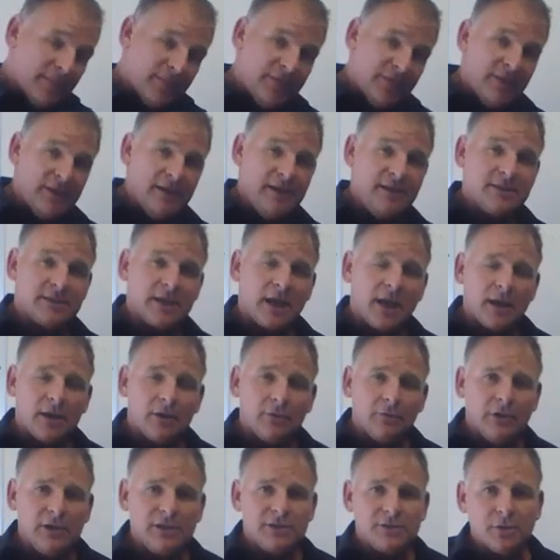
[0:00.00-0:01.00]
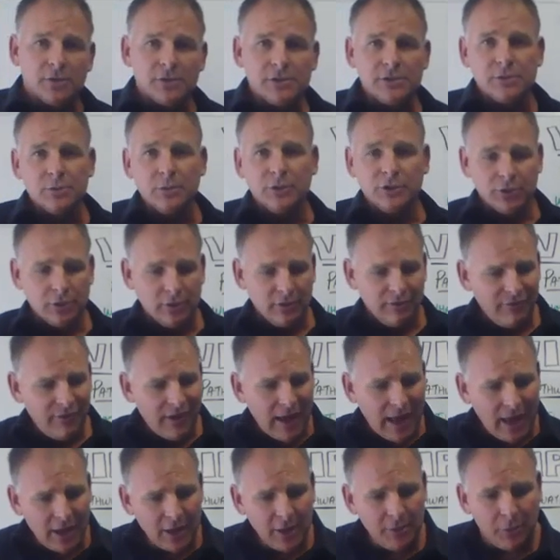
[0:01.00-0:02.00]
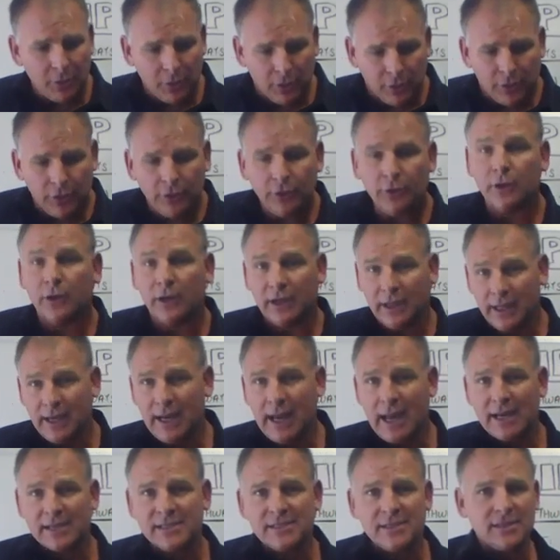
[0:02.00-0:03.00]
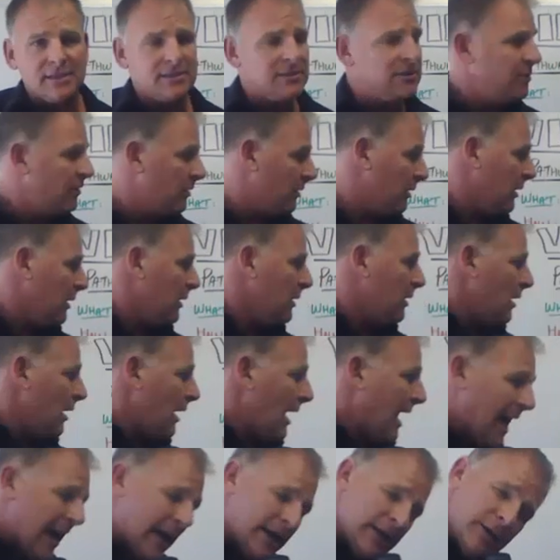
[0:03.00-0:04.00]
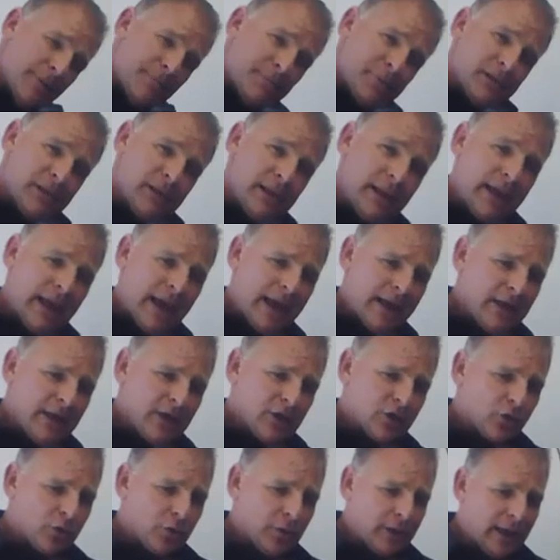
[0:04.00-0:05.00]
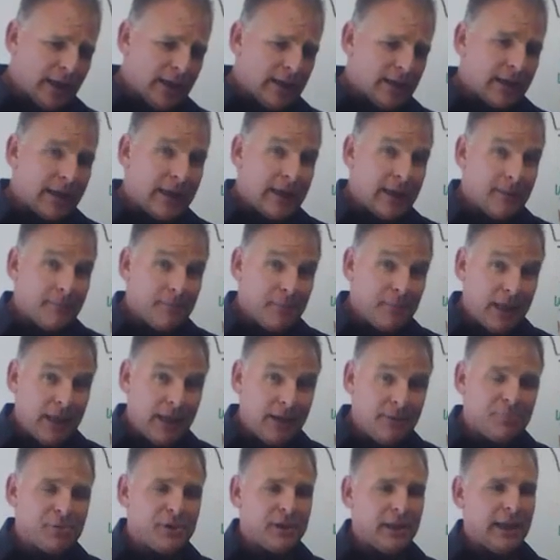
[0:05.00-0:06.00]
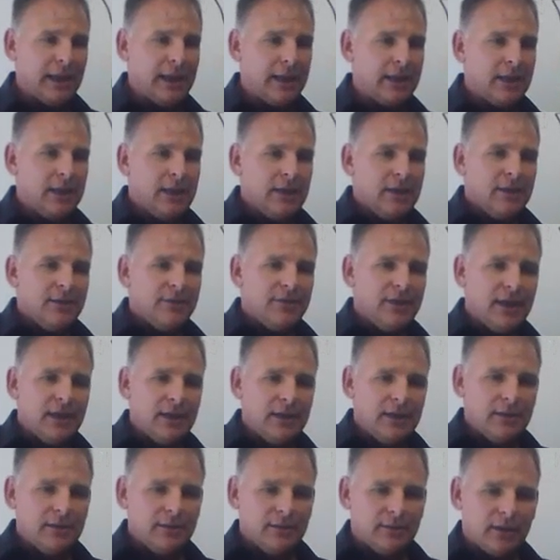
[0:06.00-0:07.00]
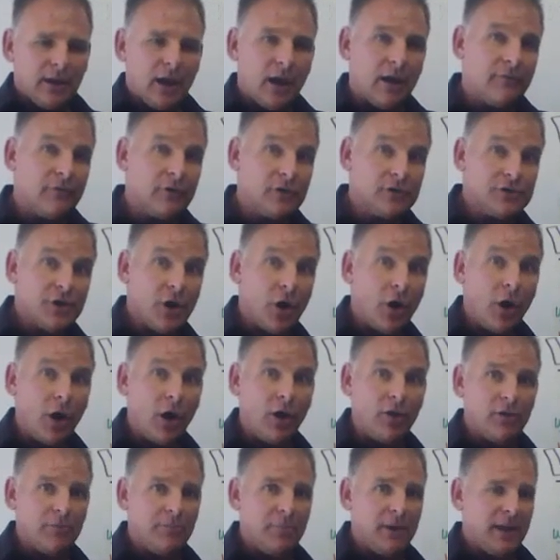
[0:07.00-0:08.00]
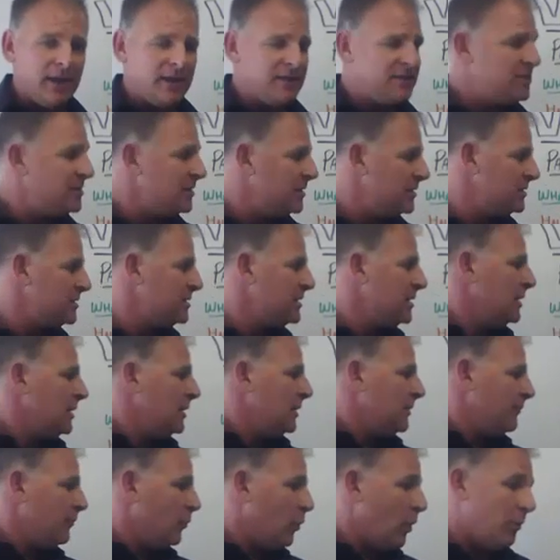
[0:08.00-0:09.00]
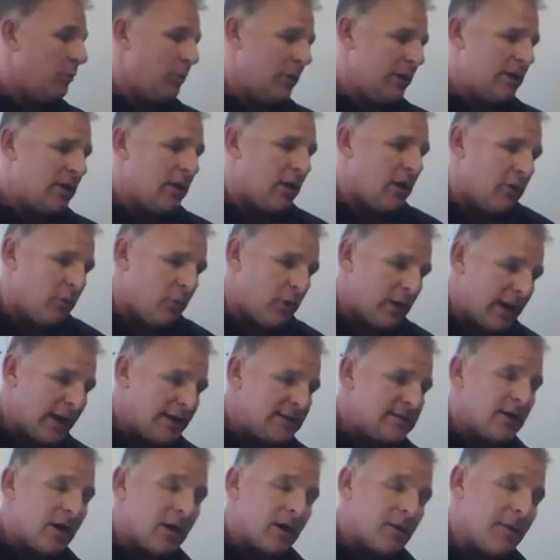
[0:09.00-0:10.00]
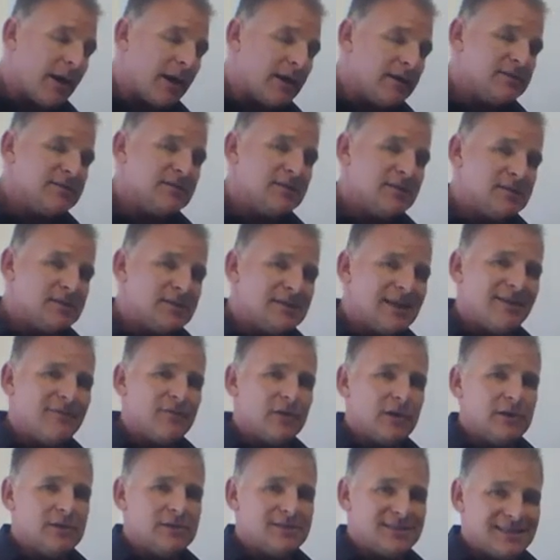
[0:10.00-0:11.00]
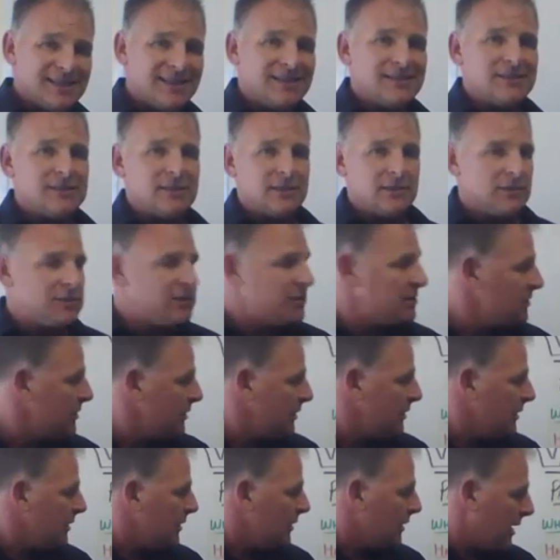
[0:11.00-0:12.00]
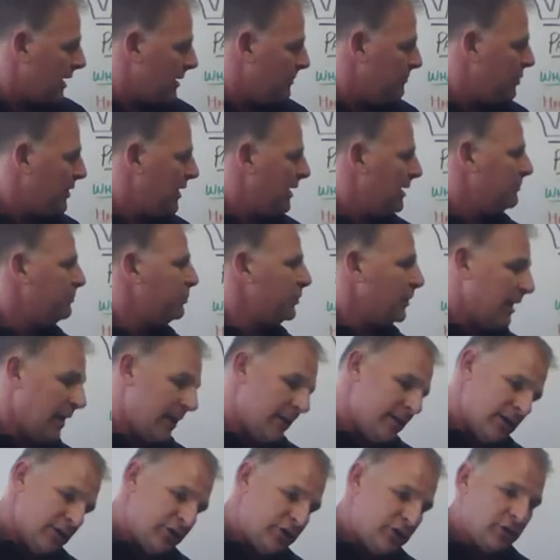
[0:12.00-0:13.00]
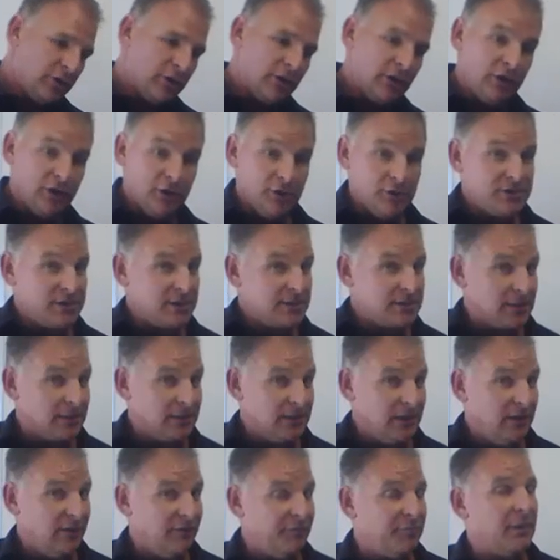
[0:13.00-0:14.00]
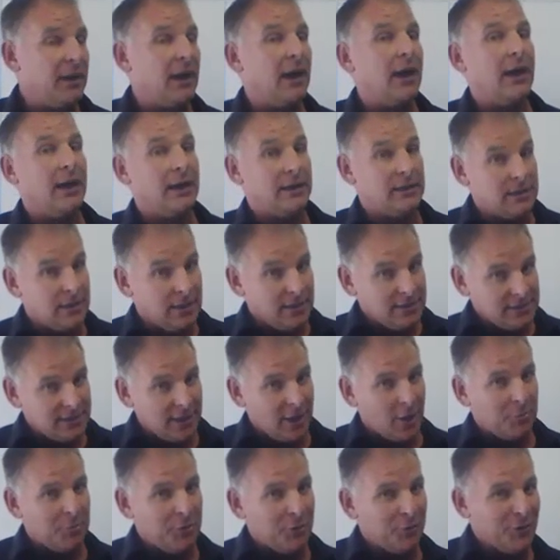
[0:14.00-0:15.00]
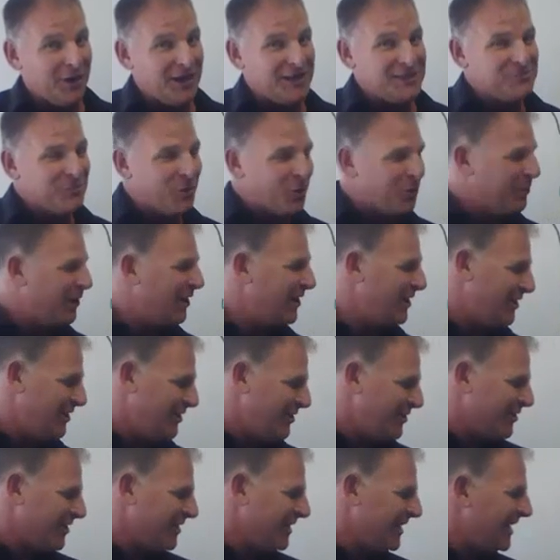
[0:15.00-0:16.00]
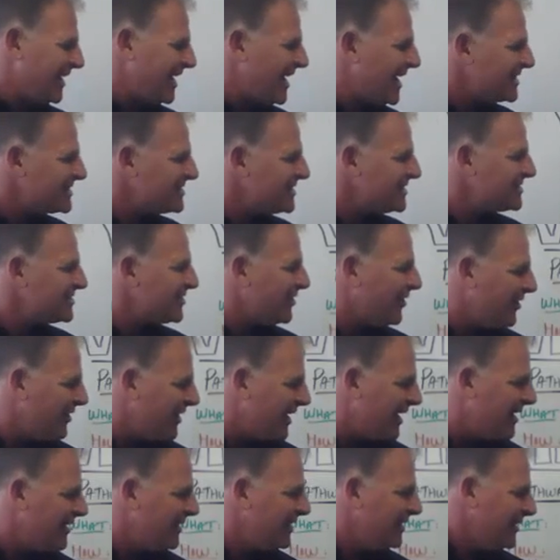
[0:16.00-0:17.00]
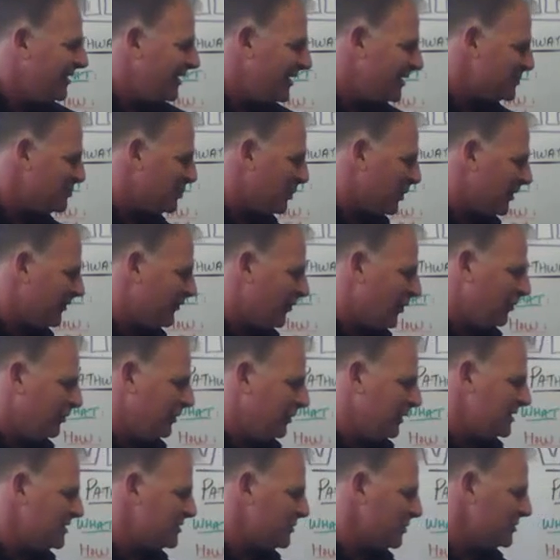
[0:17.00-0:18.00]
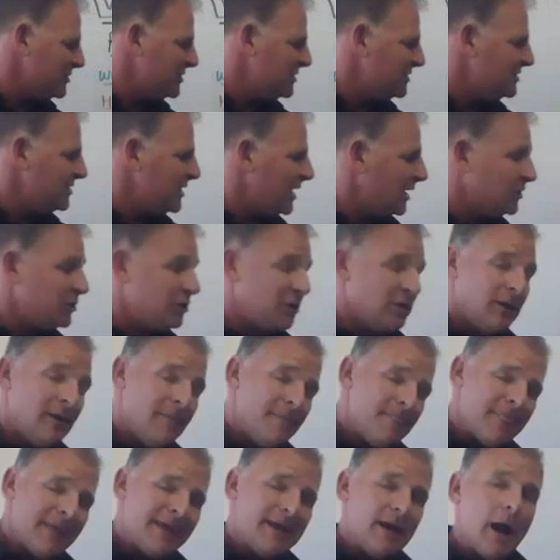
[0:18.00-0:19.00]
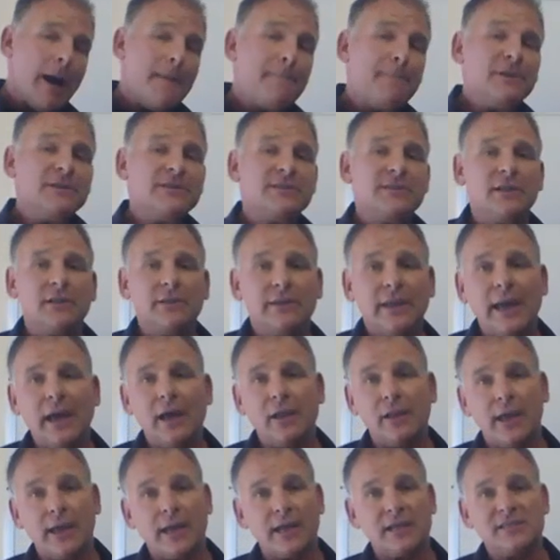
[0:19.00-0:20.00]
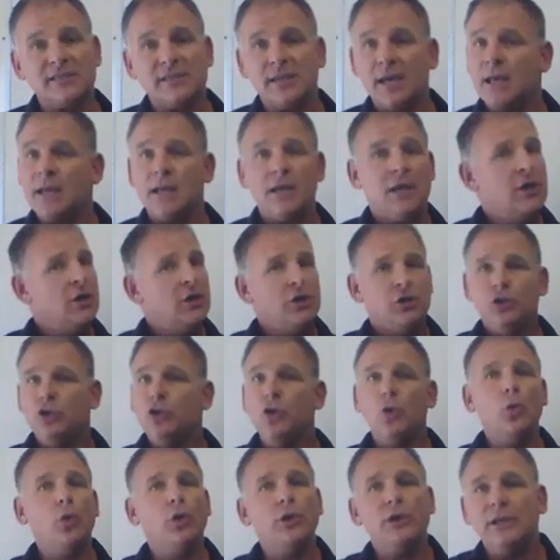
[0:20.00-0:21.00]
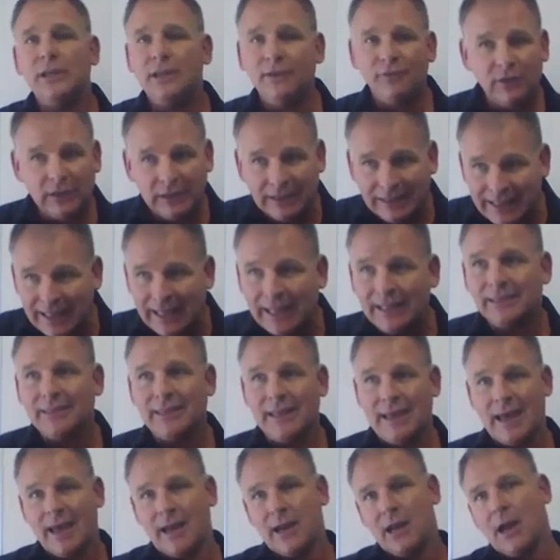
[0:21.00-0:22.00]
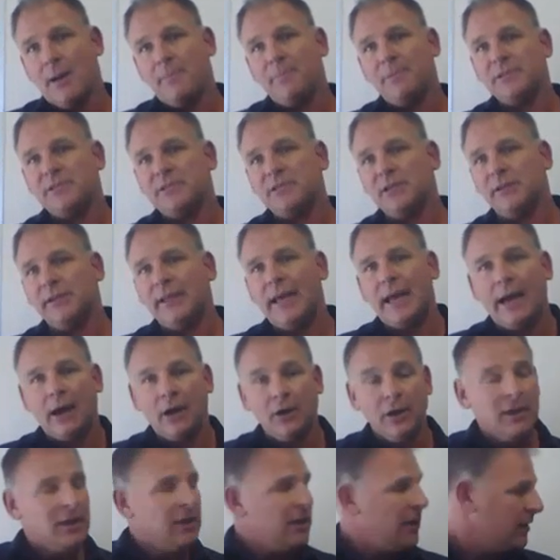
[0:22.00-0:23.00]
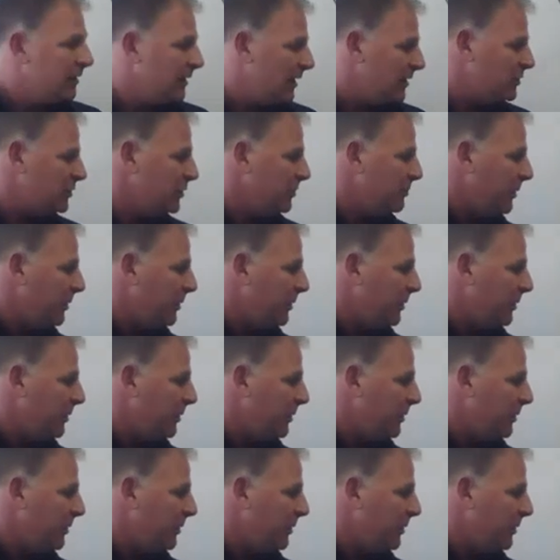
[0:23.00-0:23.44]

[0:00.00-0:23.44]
These kind of resources, which are invaluable, you're going to get access to. How do you create a campaign plan that covers all the bases? What I talk about is the 7-sentence campaign plan that you can use as a leave behind to help you raise more money. You're going to get access to all that as part of our resources section. And up until now, like I said, you wouldn't even get that up until now unless you